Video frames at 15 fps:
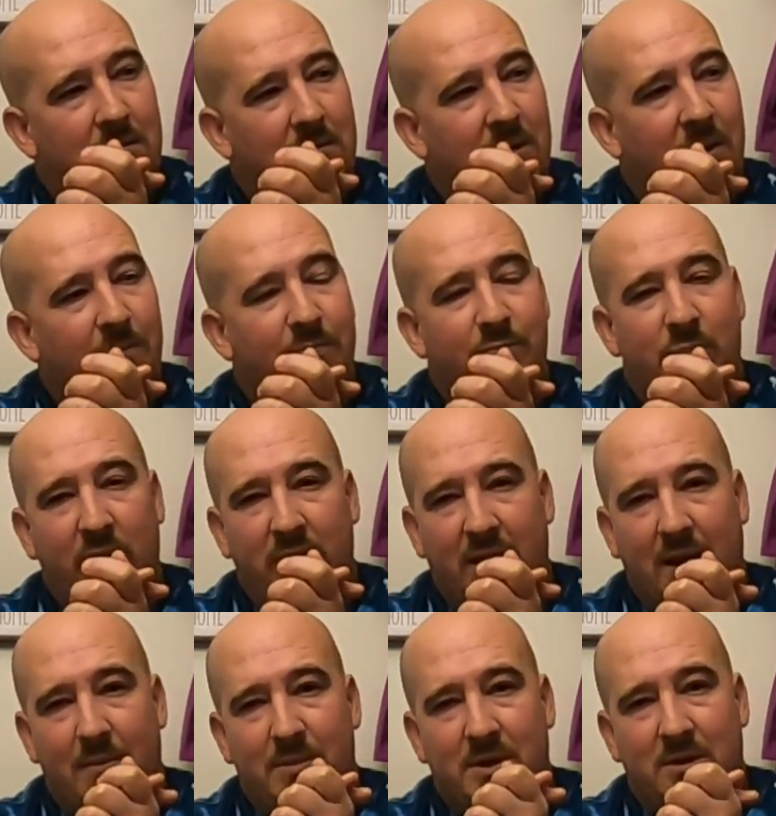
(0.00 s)
What I'm
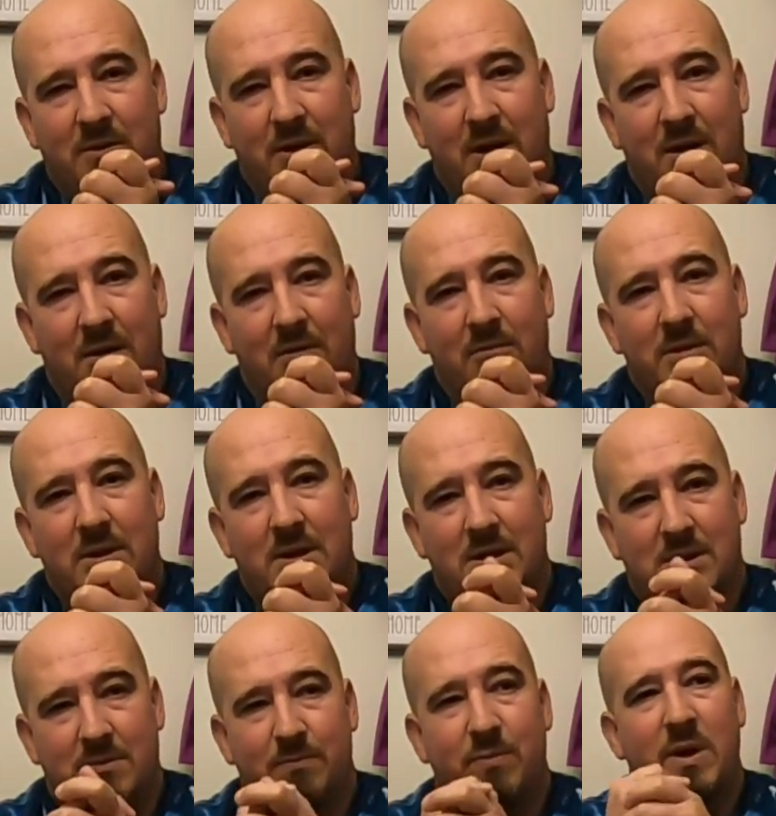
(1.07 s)
building up to here with
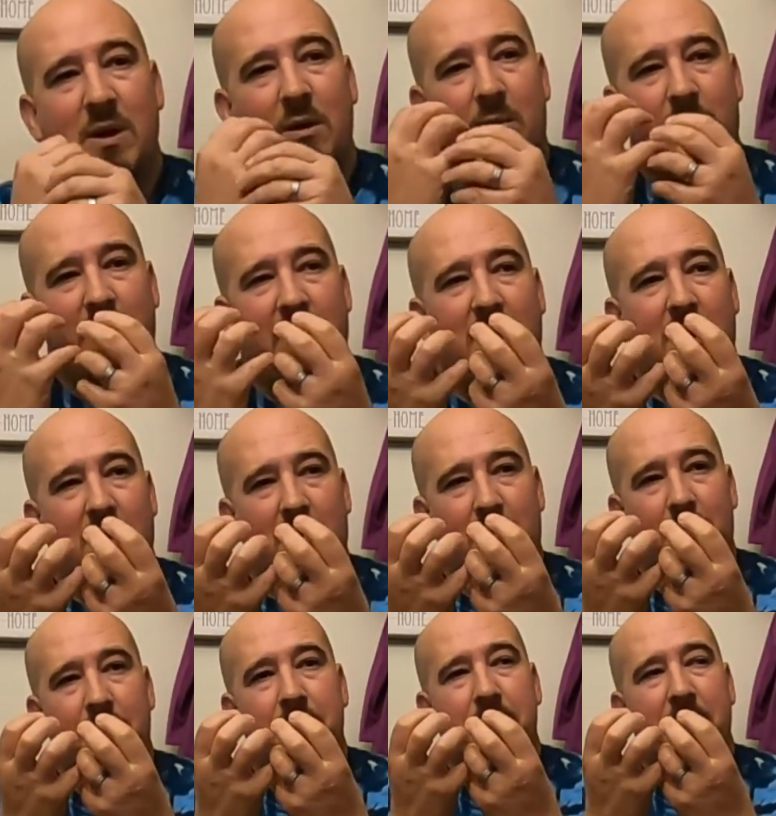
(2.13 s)
this beer being
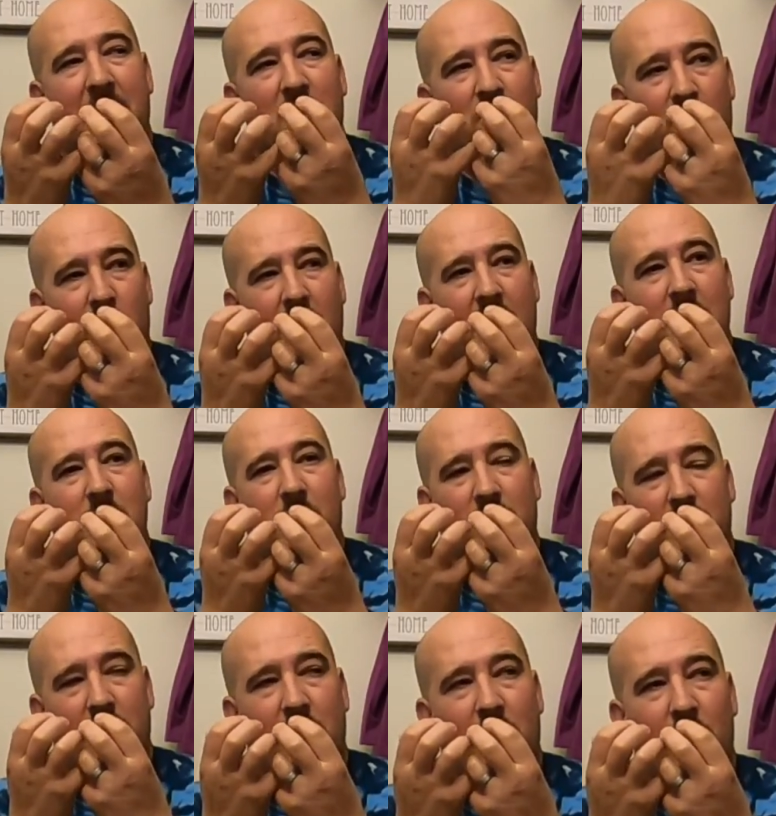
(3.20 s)
great
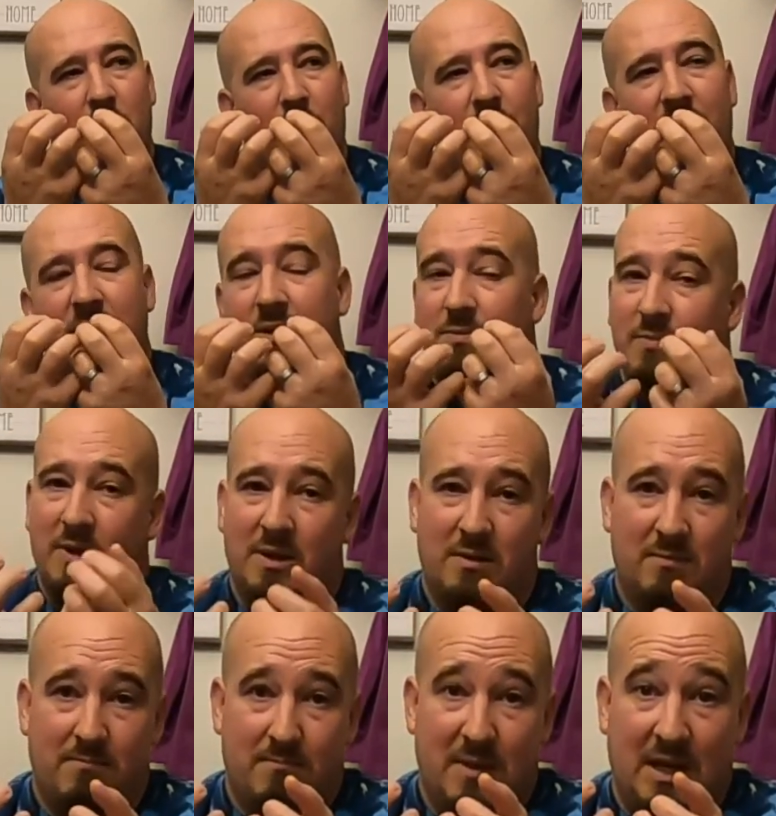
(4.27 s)
during the colder months,
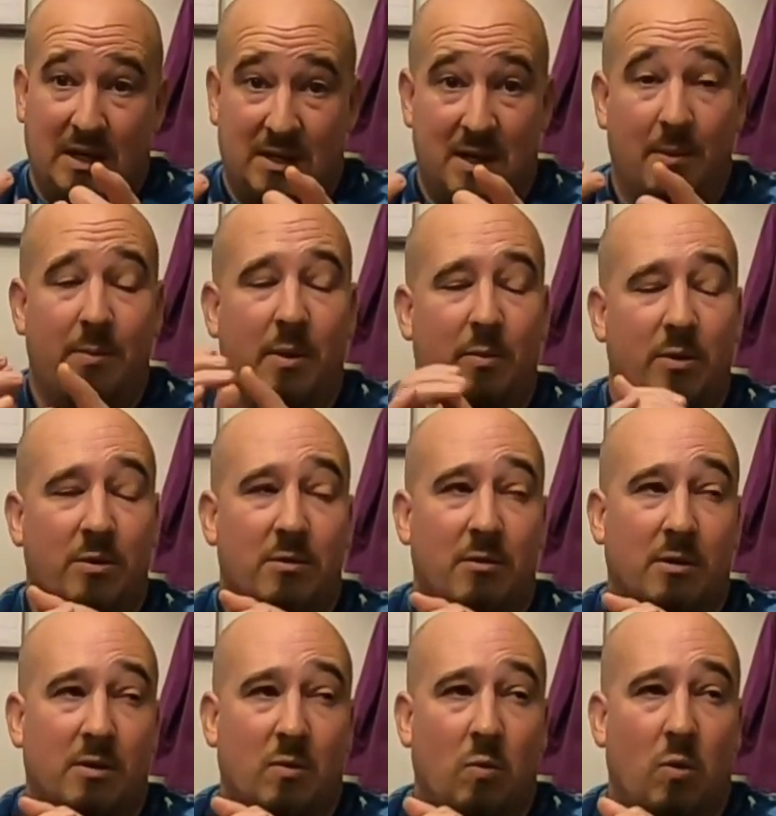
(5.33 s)
but acceptable
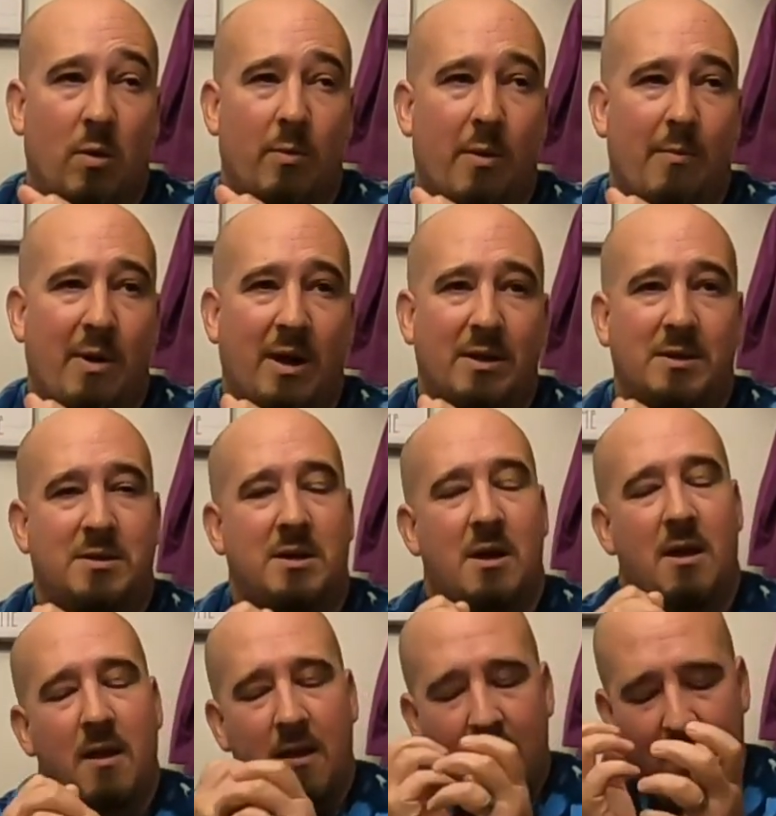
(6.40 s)
during the warmer months.
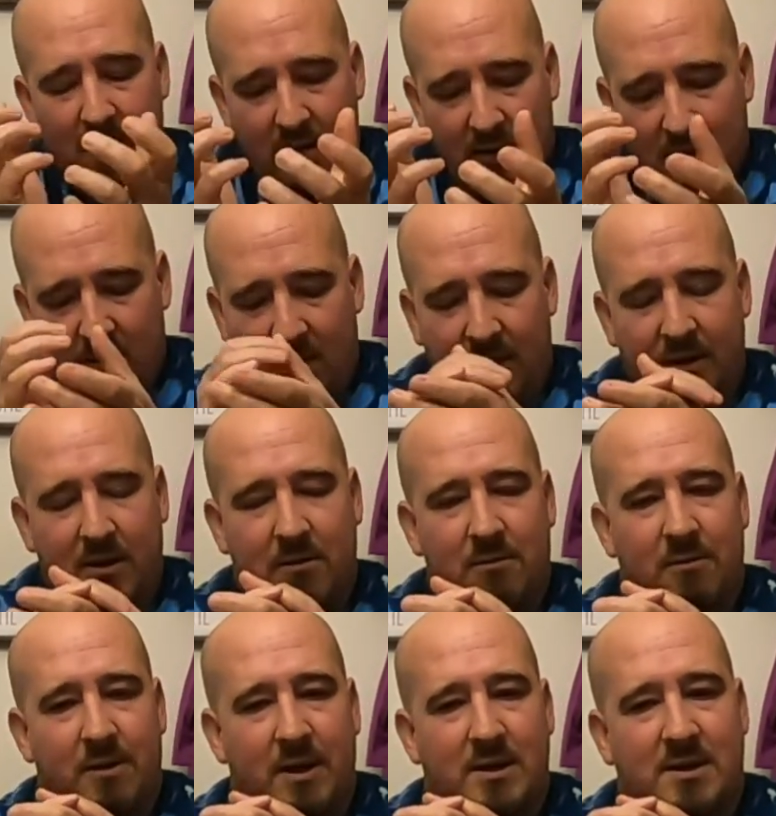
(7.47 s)
All the
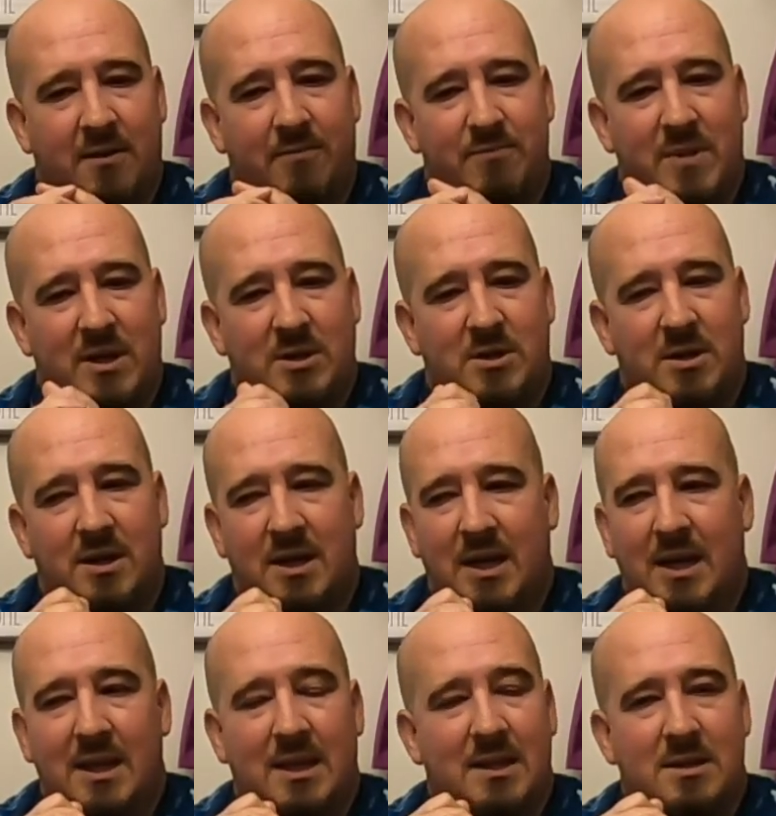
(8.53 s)
other things I've mentioned,
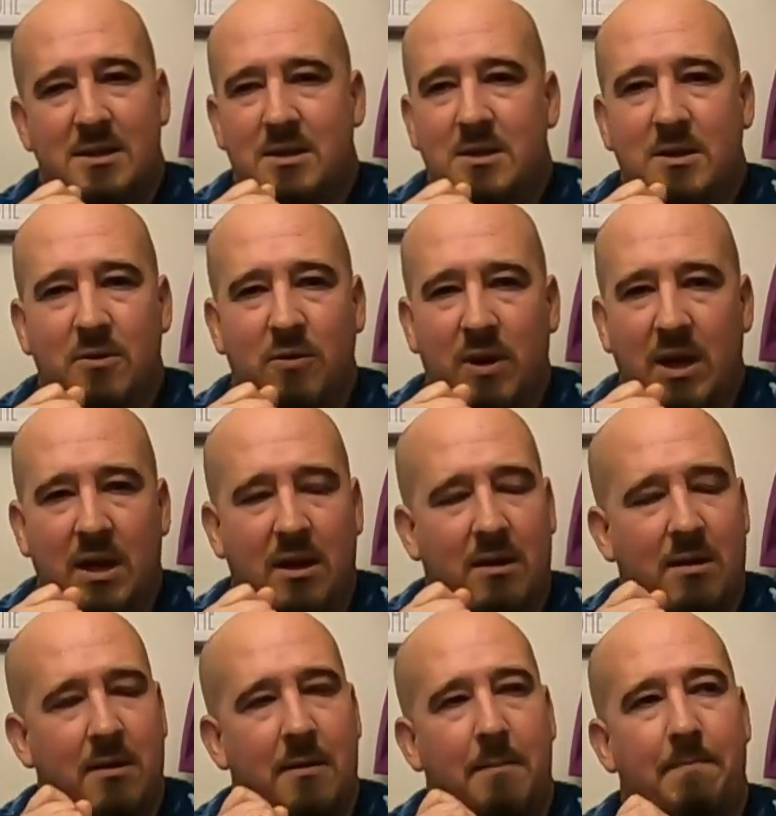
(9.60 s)
this is
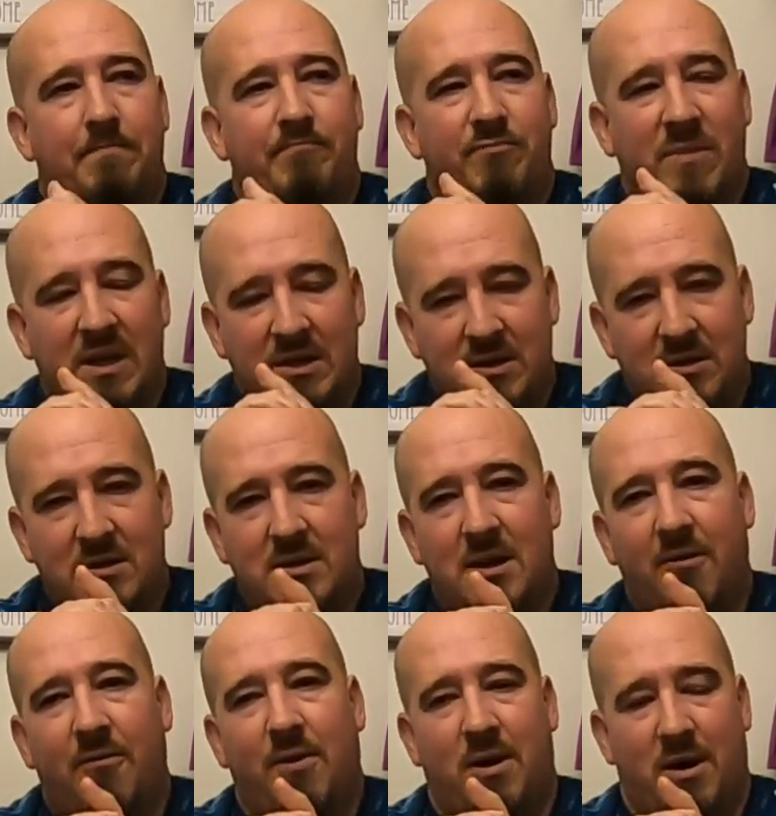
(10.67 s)
unique. This is
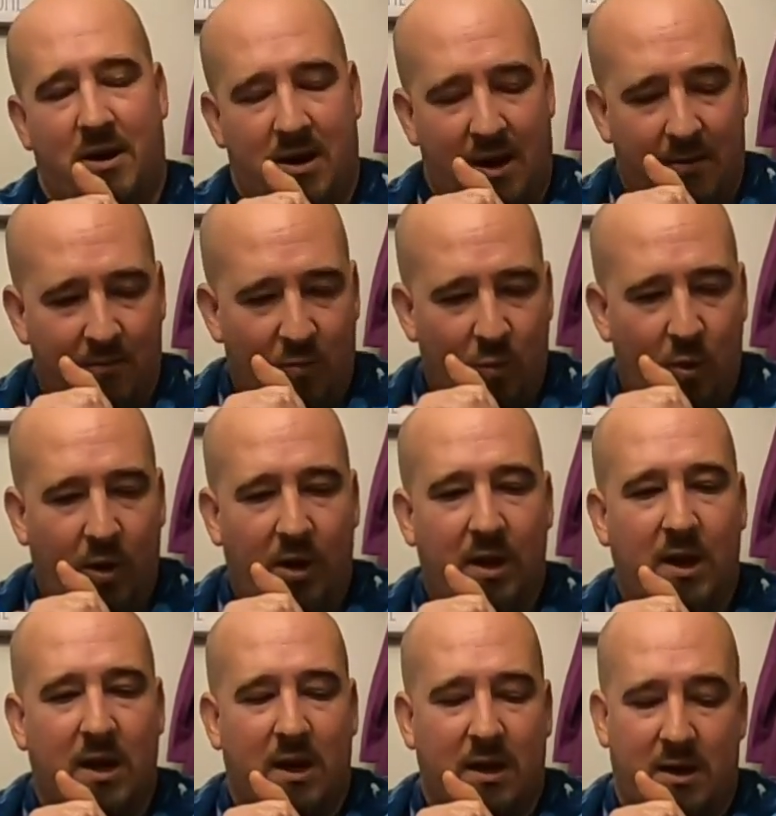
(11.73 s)
different, and I'm really
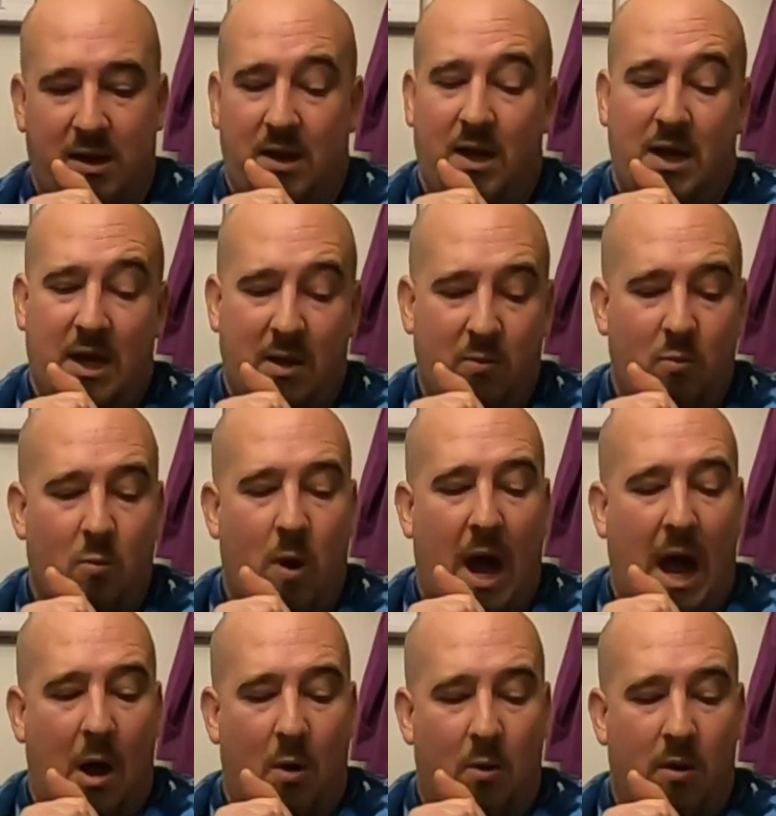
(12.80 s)
getting a, a
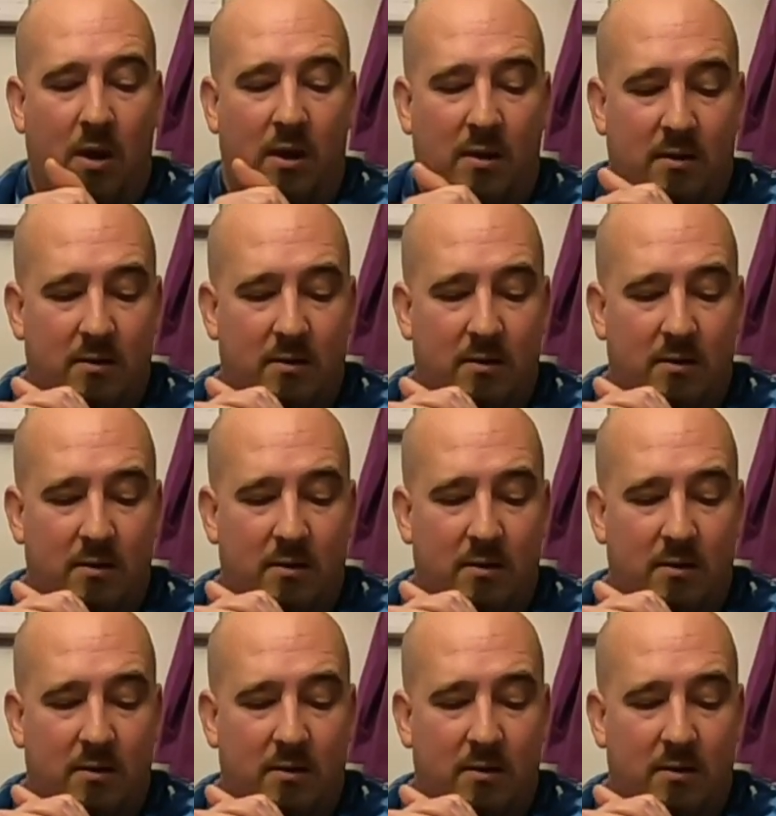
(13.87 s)
wow